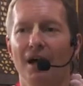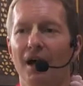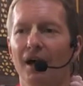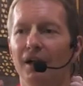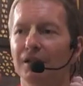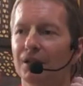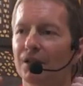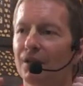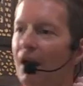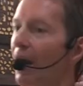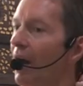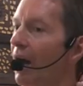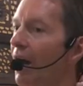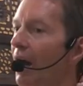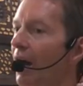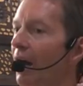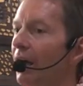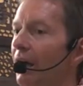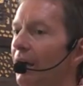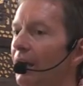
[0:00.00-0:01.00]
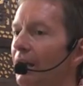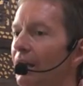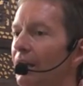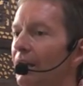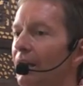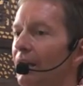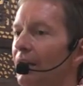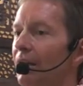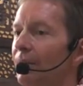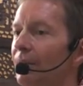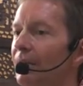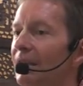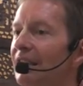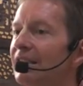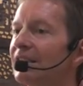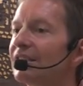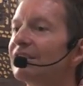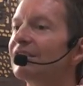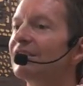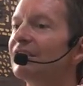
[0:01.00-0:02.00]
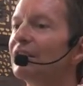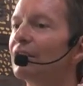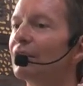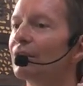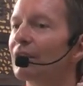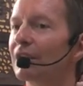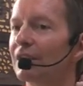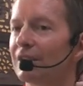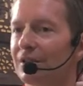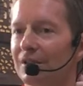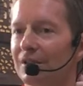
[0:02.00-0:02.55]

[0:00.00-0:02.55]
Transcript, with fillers: And Raha means secret.